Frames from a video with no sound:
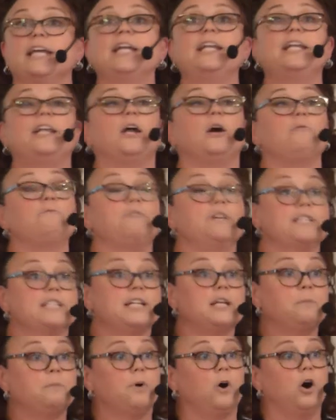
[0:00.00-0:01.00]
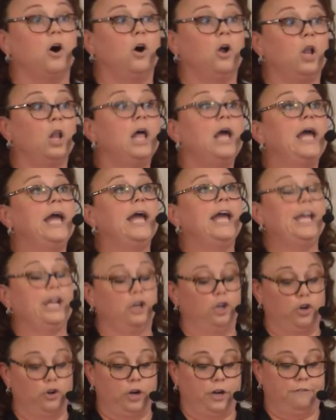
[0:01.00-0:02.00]
ended up visiting Paul
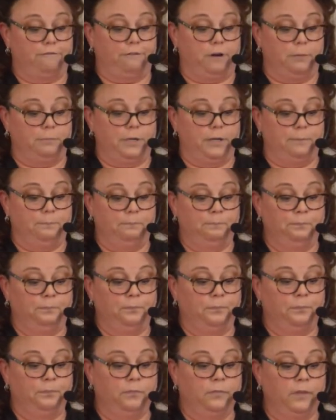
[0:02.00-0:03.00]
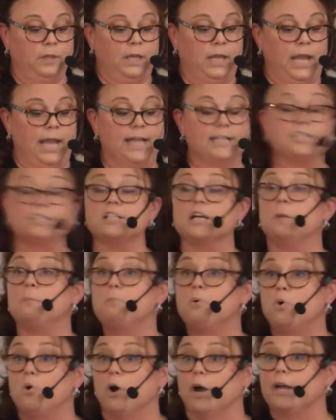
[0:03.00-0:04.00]
and learning from him. At
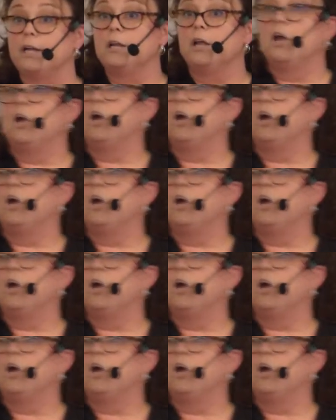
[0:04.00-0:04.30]
some point,